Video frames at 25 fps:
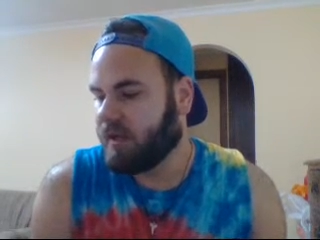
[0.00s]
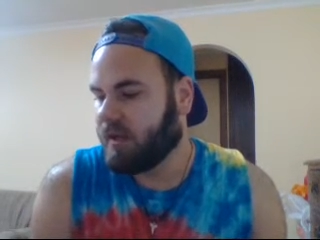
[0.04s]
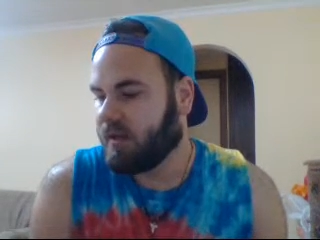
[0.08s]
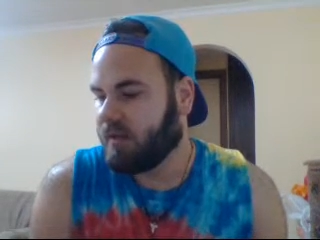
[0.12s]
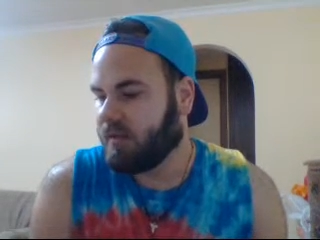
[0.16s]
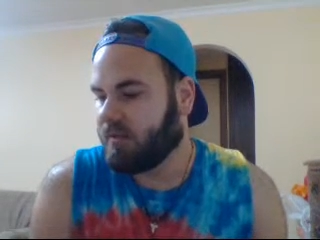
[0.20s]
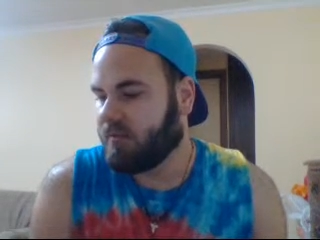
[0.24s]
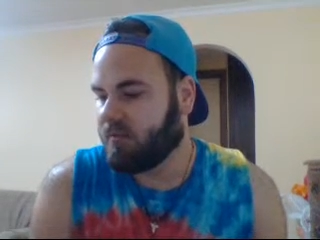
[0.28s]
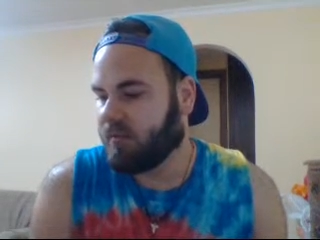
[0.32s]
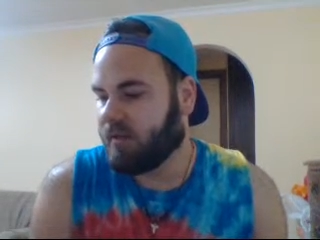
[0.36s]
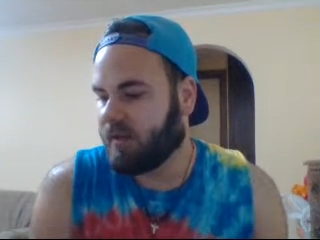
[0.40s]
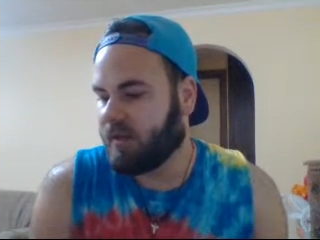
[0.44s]

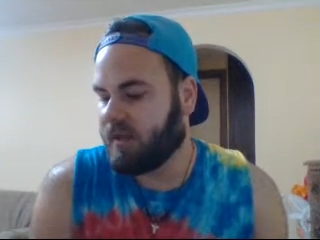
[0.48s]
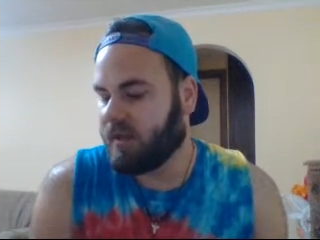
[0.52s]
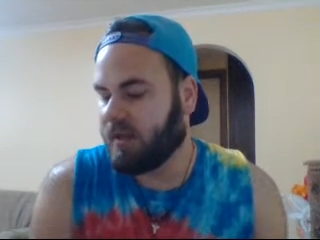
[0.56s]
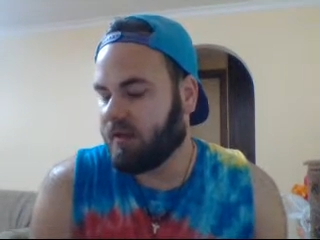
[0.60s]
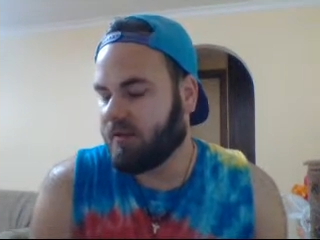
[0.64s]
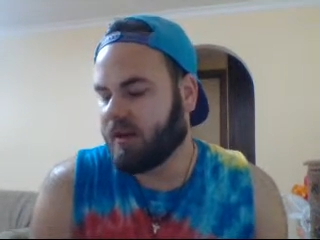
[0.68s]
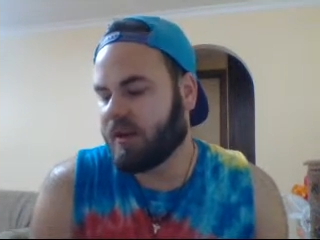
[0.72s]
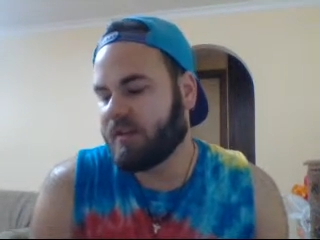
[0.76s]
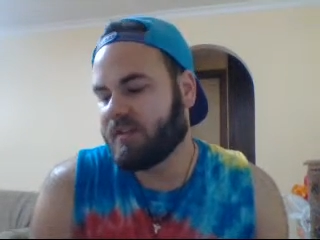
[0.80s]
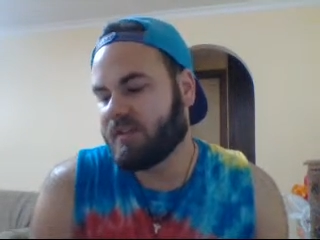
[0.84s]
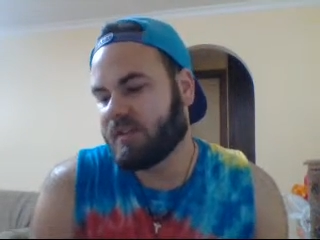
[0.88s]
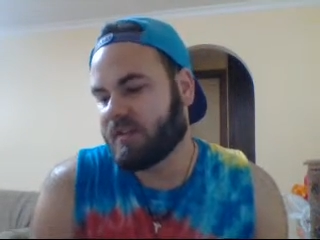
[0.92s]
Red
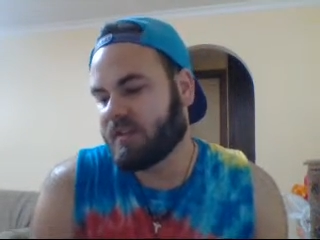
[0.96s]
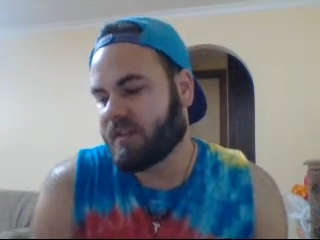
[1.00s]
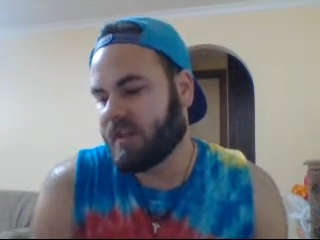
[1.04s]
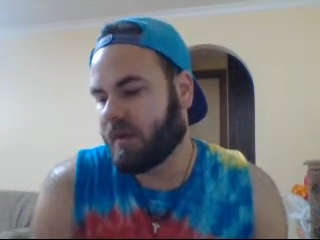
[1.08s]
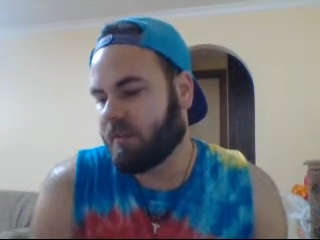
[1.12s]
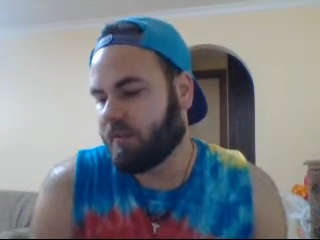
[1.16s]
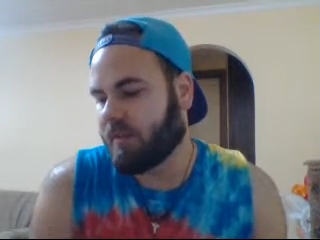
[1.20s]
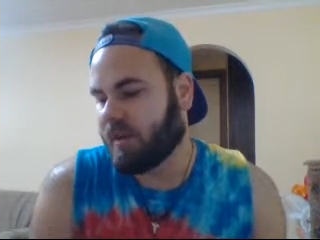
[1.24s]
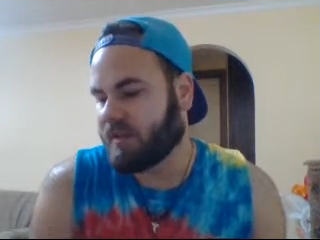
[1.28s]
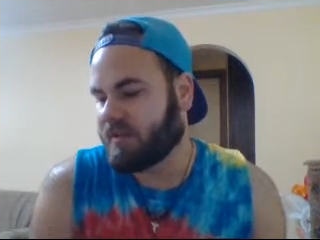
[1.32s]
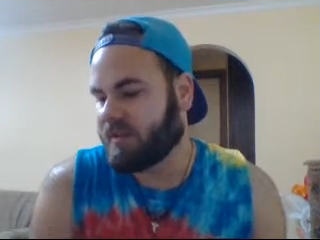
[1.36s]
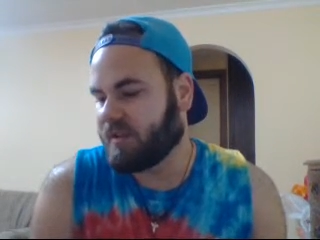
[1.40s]
Eyes Insight,
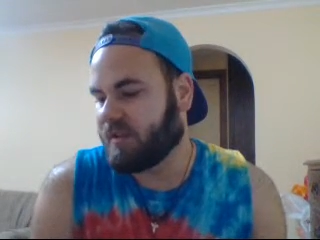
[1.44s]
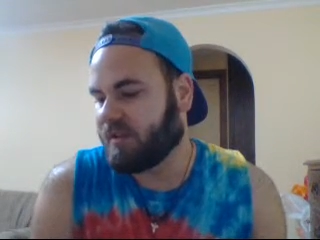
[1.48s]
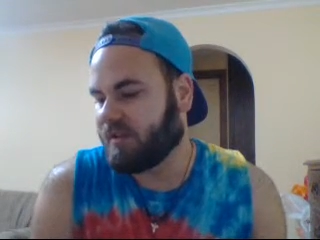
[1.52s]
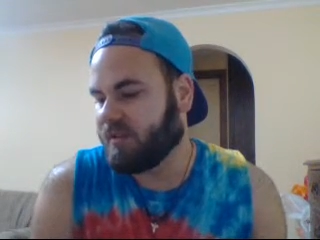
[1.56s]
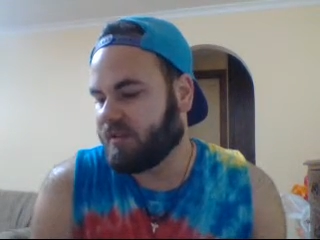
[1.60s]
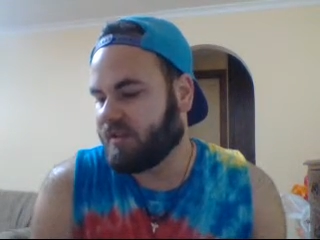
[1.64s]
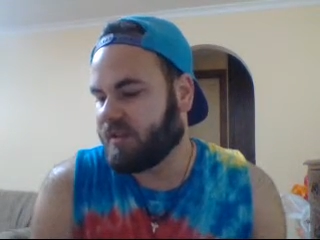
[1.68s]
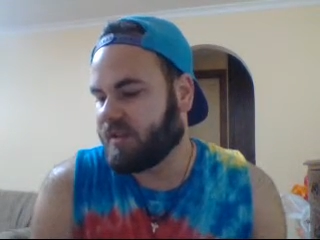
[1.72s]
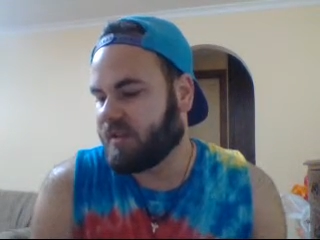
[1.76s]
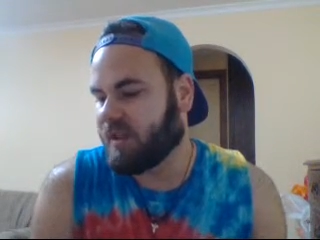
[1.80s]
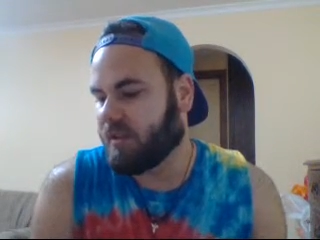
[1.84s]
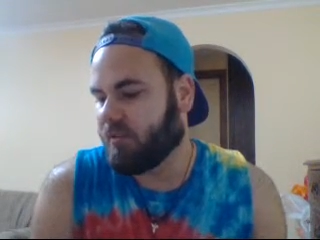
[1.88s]
basically, you
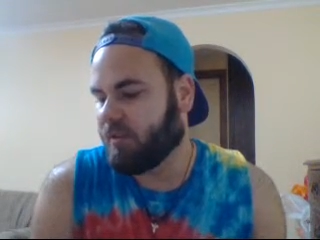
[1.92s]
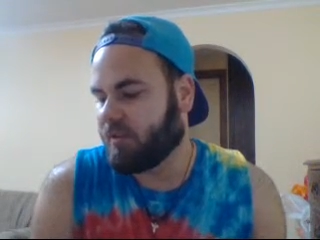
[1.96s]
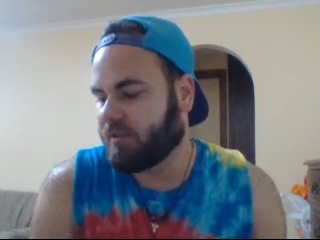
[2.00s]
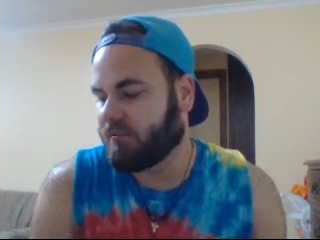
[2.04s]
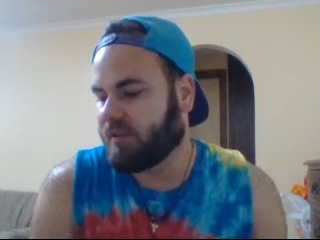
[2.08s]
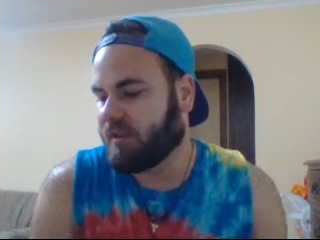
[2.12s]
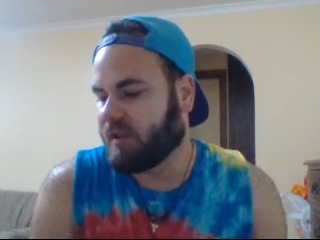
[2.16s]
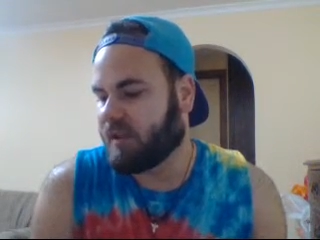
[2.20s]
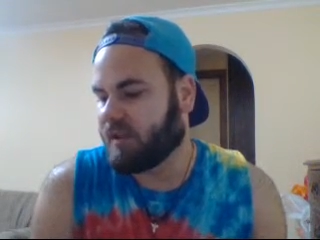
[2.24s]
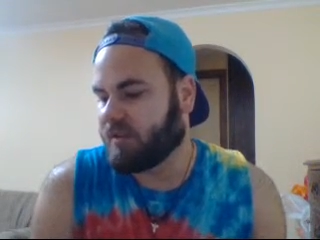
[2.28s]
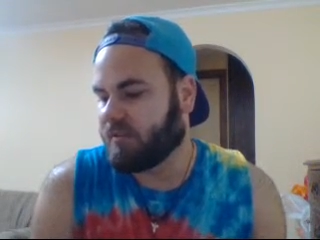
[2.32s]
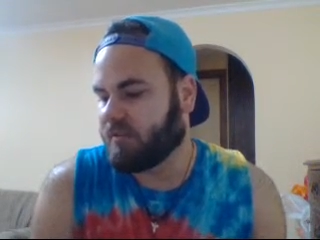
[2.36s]
send one Red
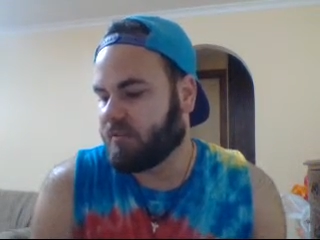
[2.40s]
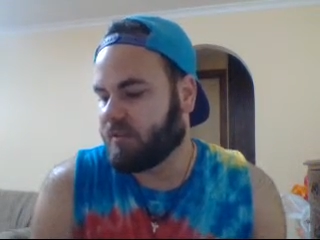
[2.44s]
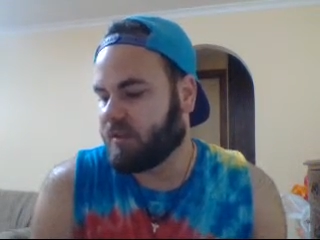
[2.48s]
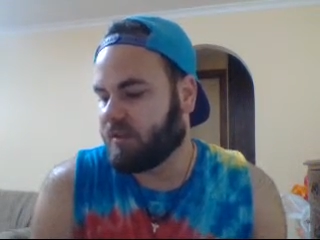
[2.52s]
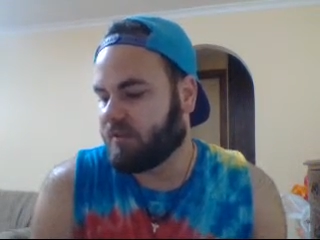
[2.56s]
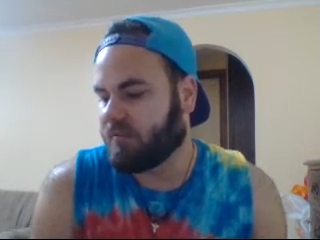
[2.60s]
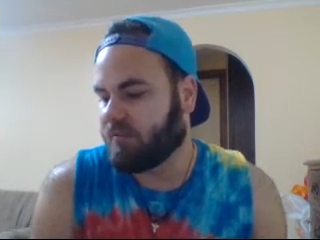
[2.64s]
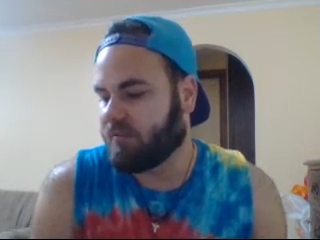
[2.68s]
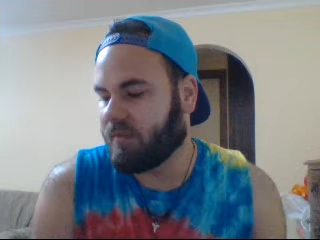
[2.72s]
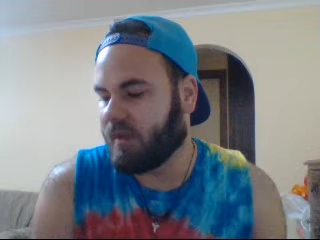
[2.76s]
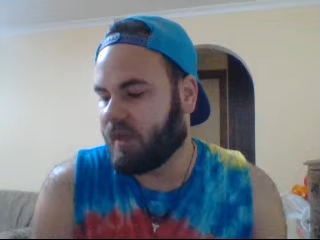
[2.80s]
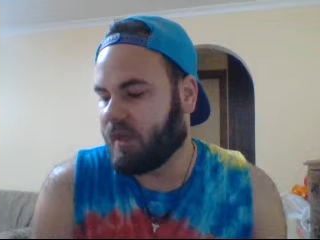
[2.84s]
Eyes from your
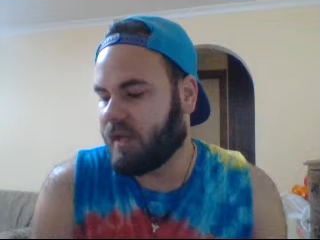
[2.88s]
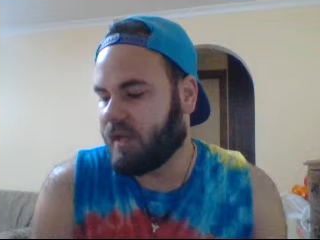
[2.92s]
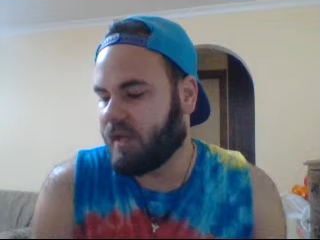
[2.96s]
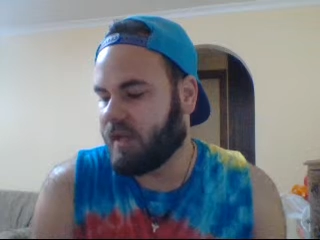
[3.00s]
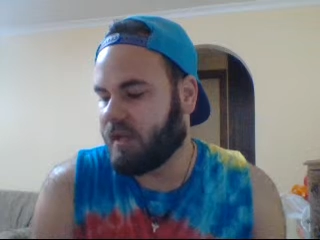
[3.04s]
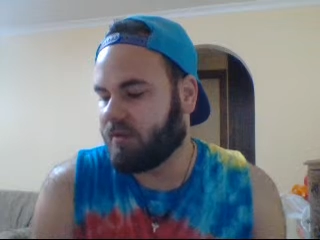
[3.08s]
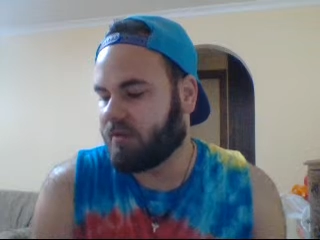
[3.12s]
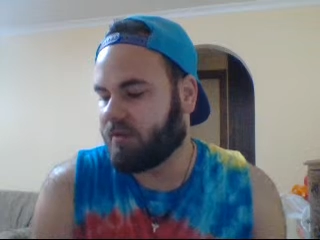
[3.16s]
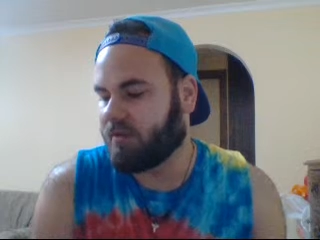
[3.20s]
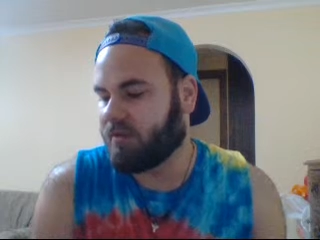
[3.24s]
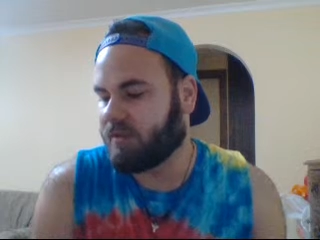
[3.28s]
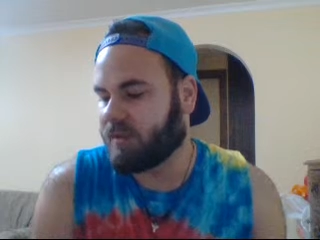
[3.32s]
hand
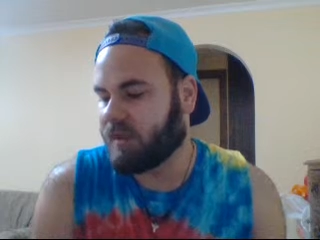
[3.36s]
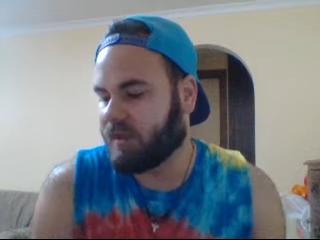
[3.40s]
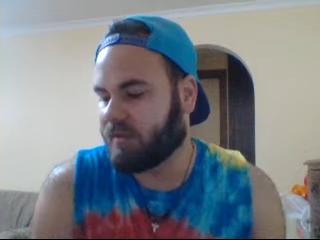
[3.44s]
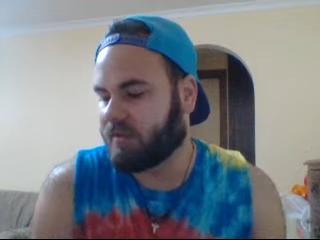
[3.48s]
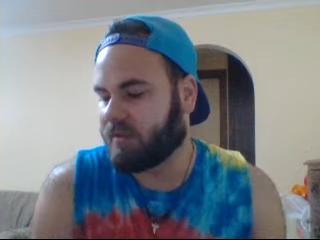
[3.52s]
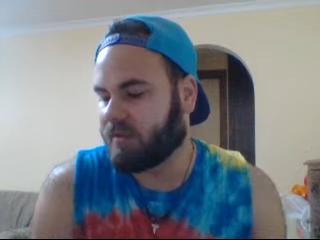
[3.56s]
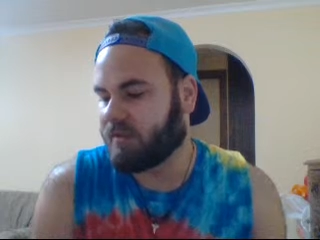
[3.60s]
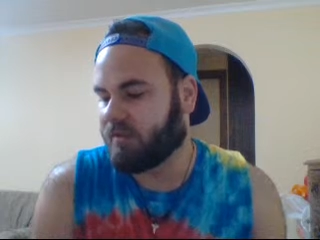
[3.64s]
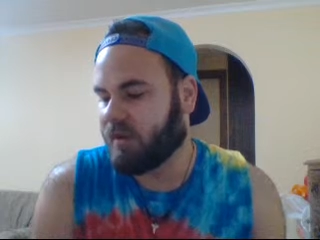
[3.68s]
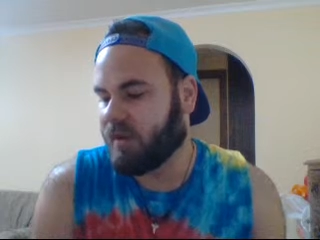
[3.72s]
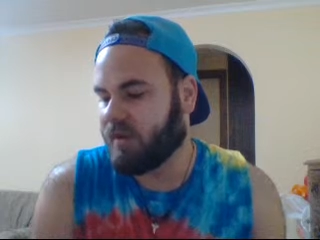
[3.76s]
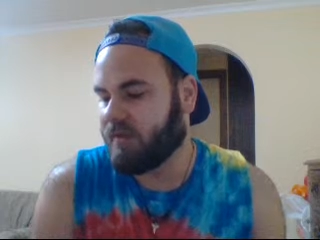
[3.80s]
or deck to the
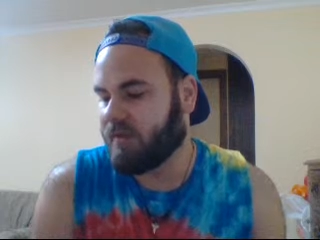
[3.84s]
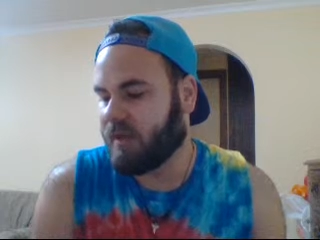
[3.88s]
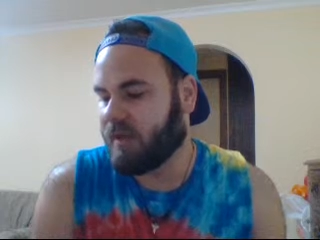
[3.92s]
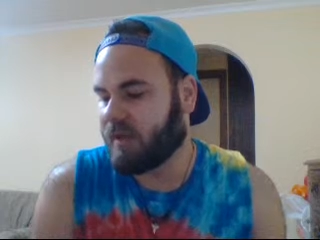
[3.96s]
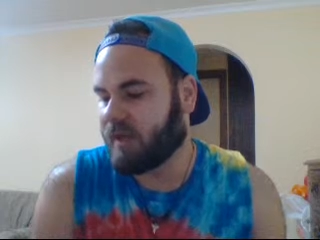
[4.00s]
graveyard,